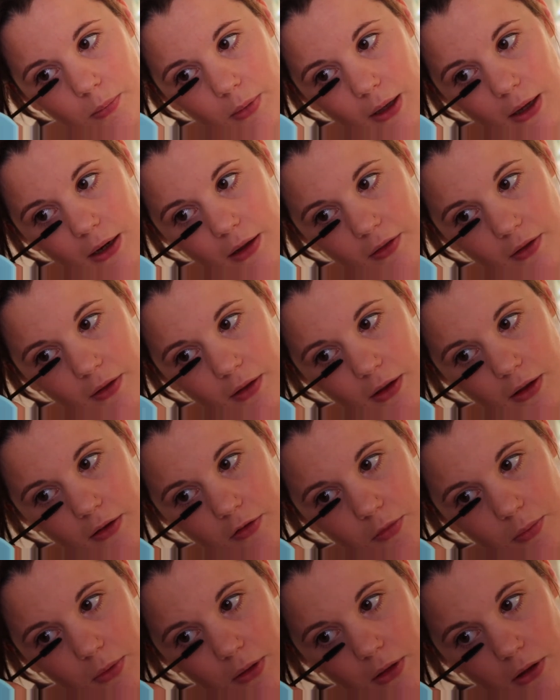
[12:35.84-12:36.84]
But anything that
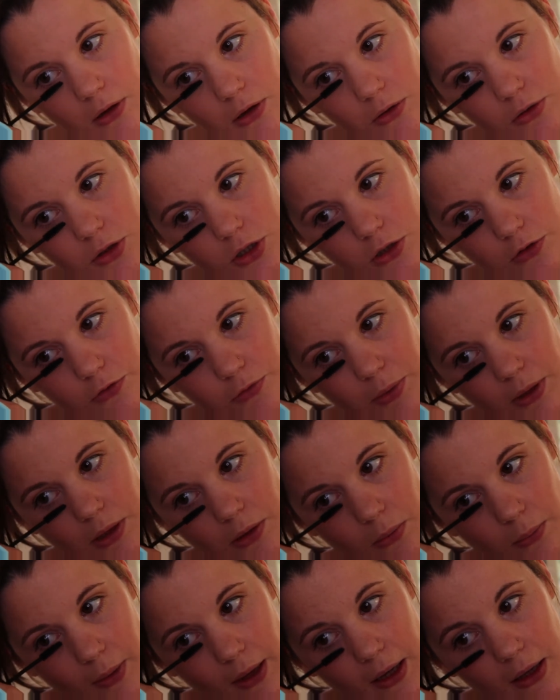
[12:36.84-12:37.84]
gives me the illusion of being
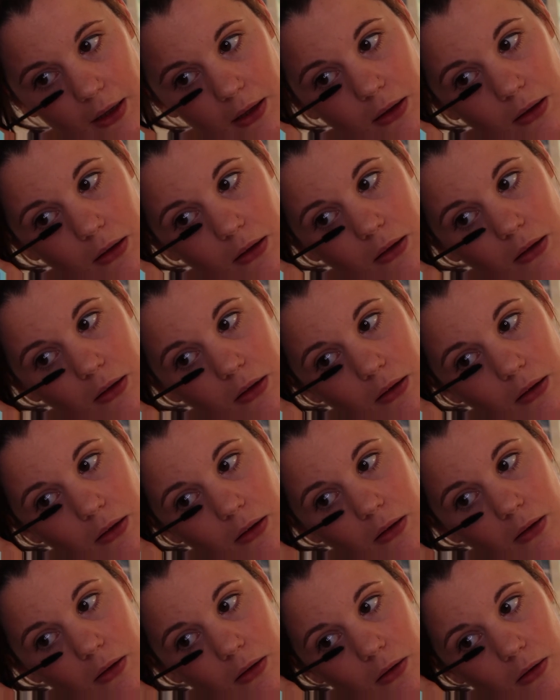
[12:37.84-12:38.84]
awake
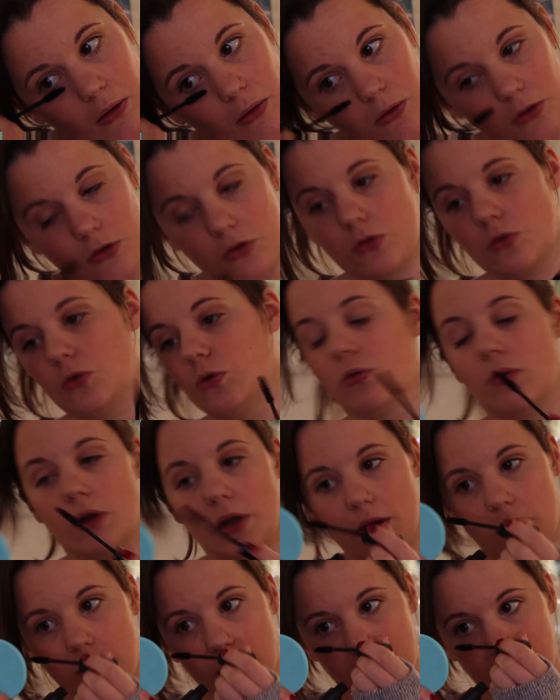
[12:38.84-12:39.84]
on a school
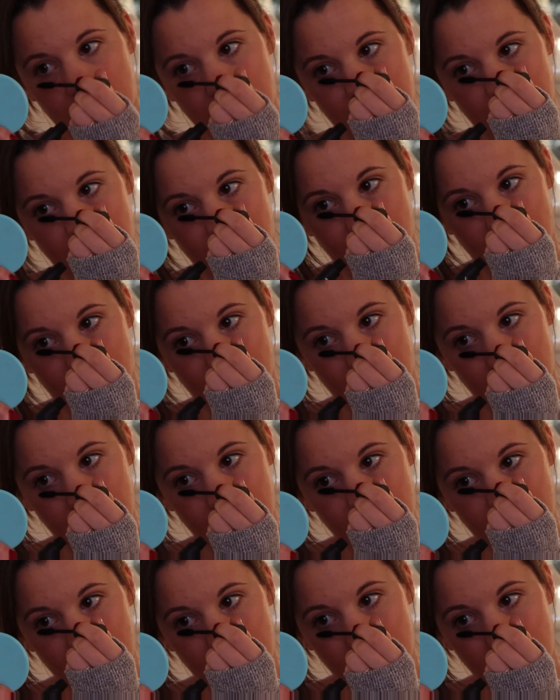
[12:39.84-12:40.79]
run is a bonus.